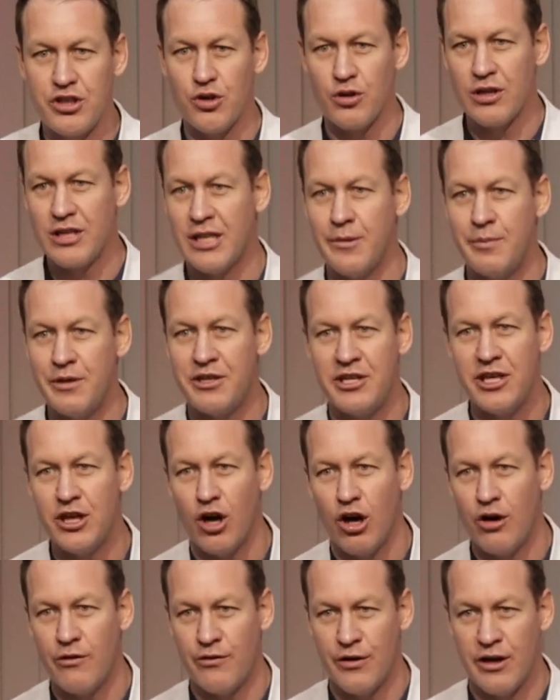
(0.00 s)
your liberty
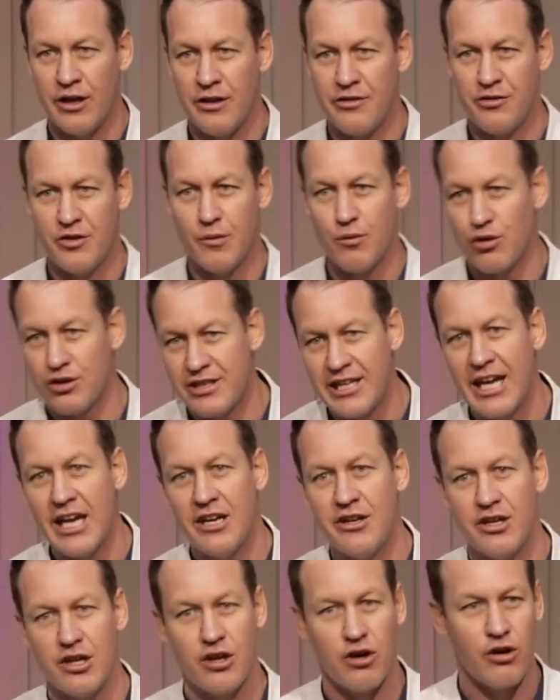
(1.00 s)
over the more
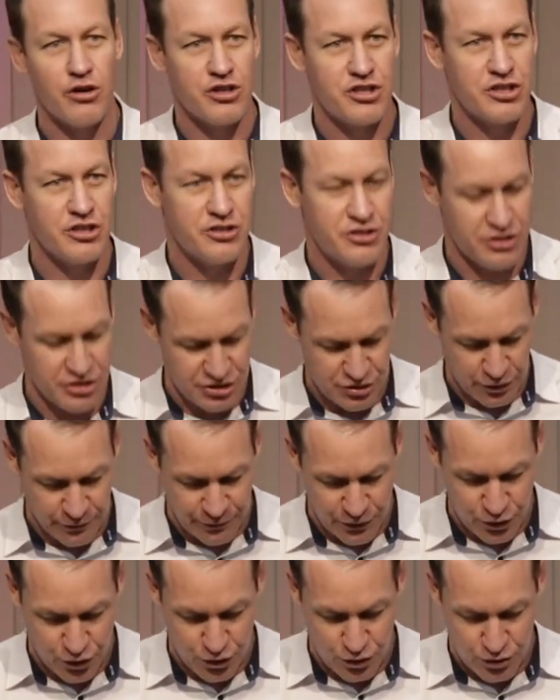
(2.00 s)
tender consciences of
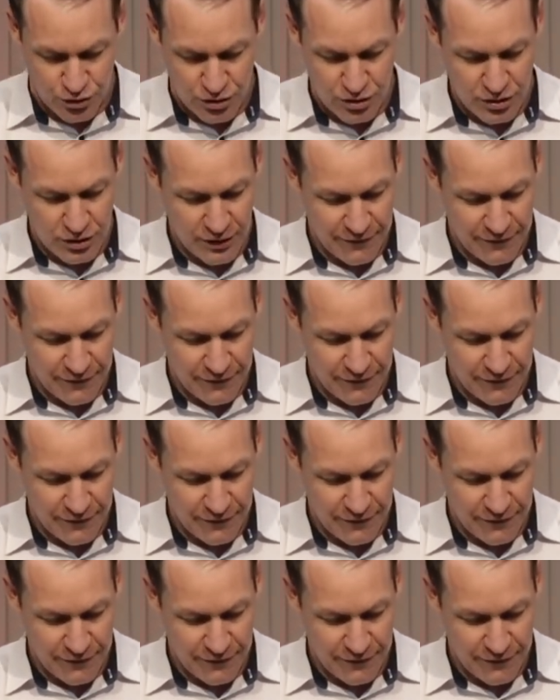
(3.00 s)
your